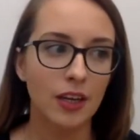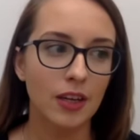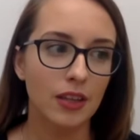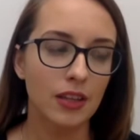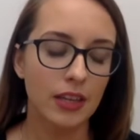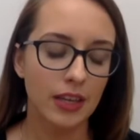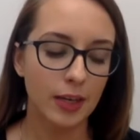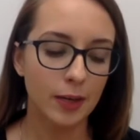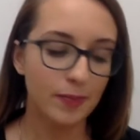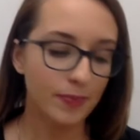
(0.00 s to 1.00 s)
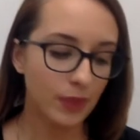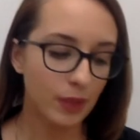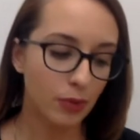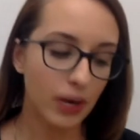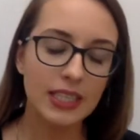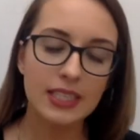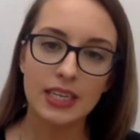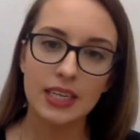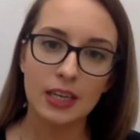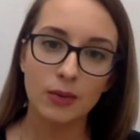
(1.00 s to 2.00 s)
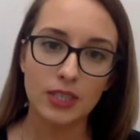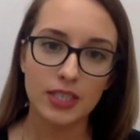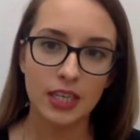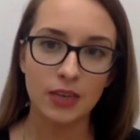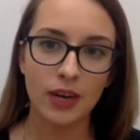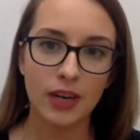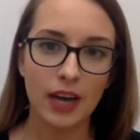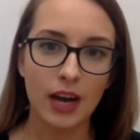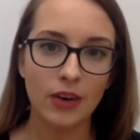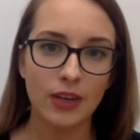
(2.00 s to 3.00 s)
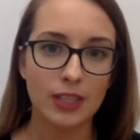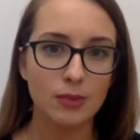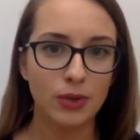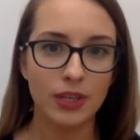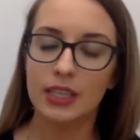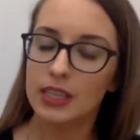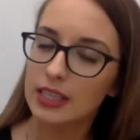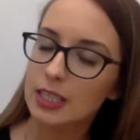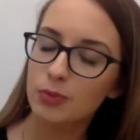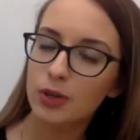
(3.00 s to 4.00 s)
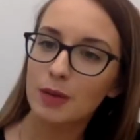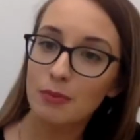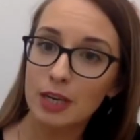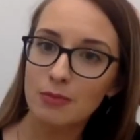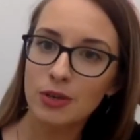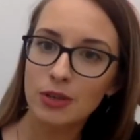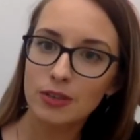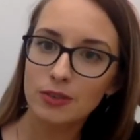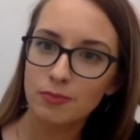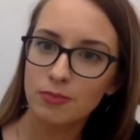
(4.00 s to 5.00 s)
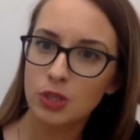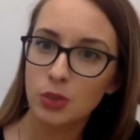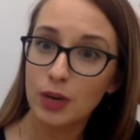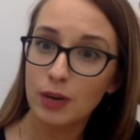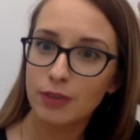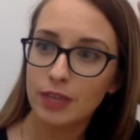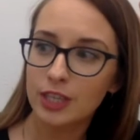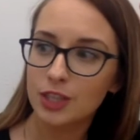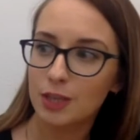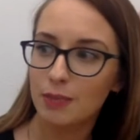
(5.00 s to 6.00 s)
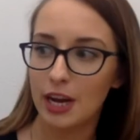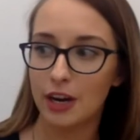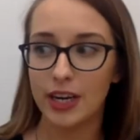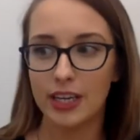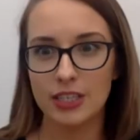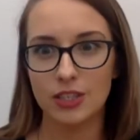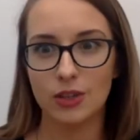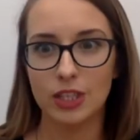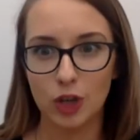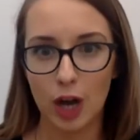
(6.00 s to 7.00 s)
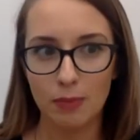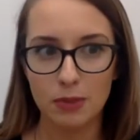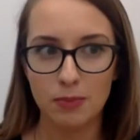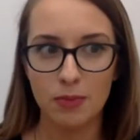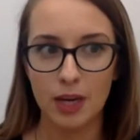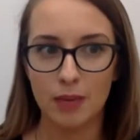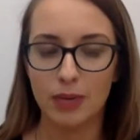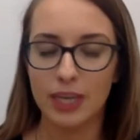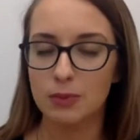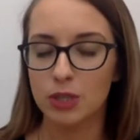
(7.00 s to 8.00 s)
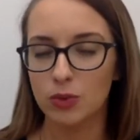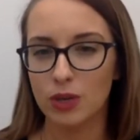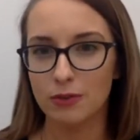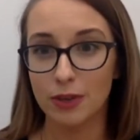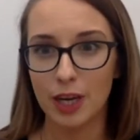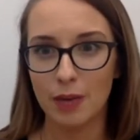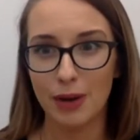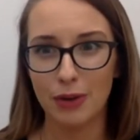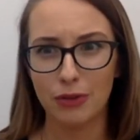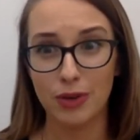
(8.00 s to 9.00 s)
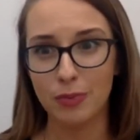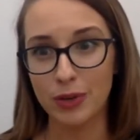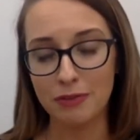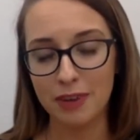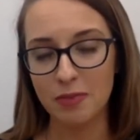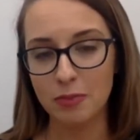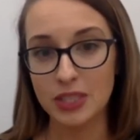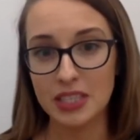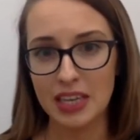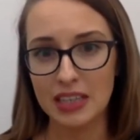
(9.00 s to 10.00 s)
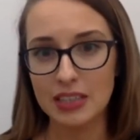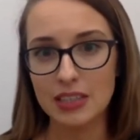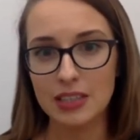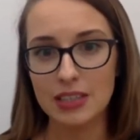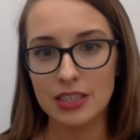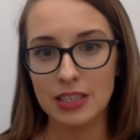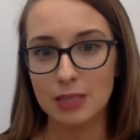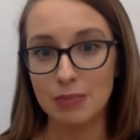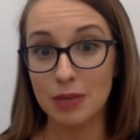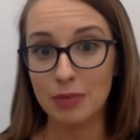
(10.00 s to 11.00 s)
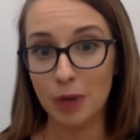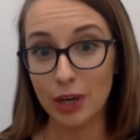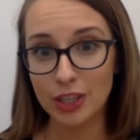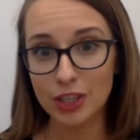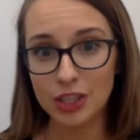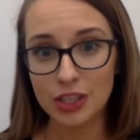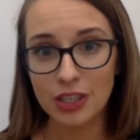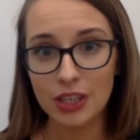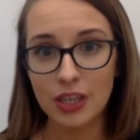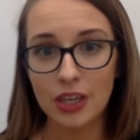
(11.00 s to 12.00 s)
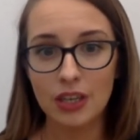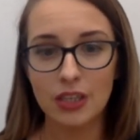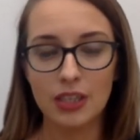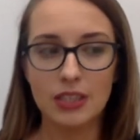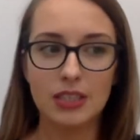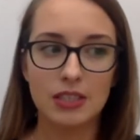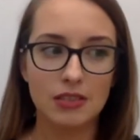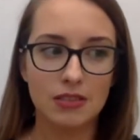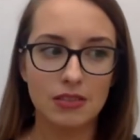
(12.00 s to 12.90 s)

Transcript: the pricing that we're seeing right now, it's pretty minimal. Square footage in the Bay Area has only dropped price per square foot about 3.5% since mid-March. It's